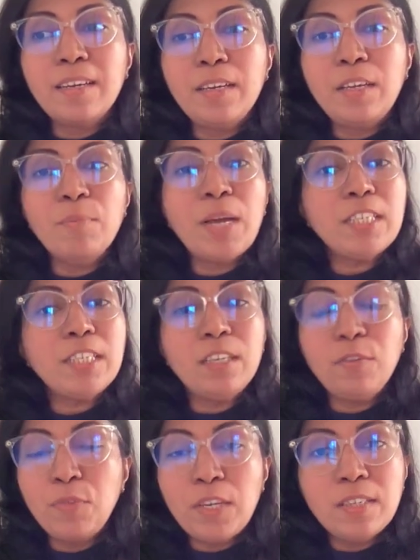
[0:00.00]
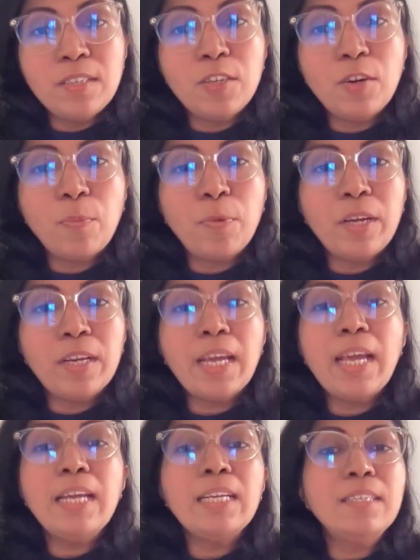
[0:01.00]
Imagine if it is
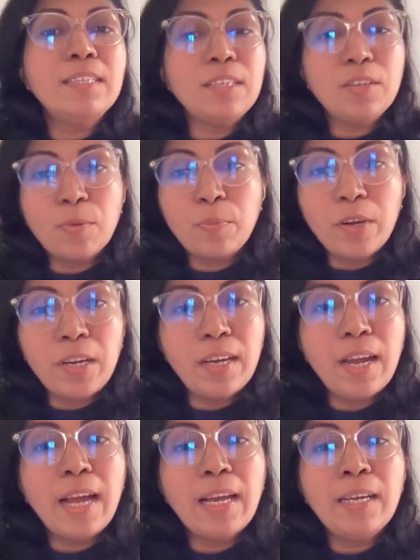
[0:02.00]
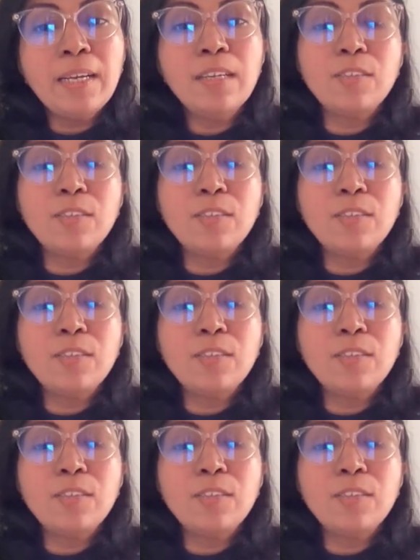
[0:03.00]
0.8, 0.9,